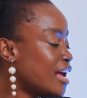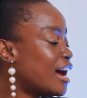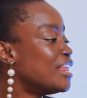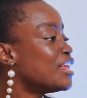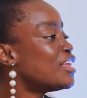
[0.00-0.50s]

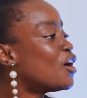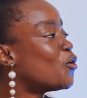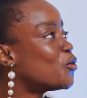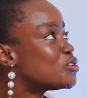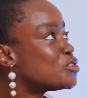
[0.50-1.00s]
And then there are
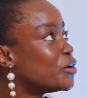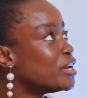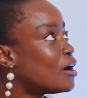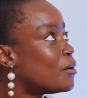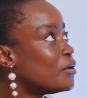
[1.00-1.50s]
also
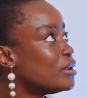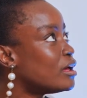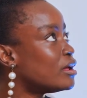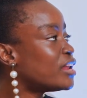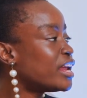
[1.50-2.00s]
in the
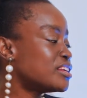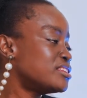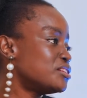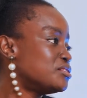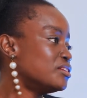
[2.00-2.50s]
United
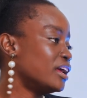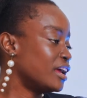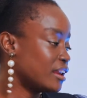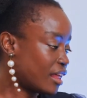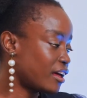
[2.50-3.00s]
States, like
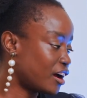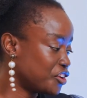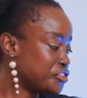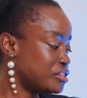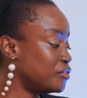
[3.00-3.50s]
in other
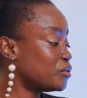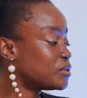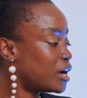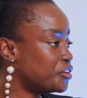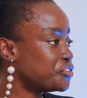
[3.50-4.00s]
countries,
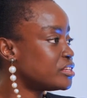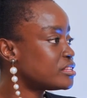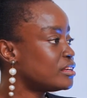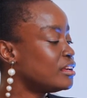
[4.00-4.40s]
developed countries,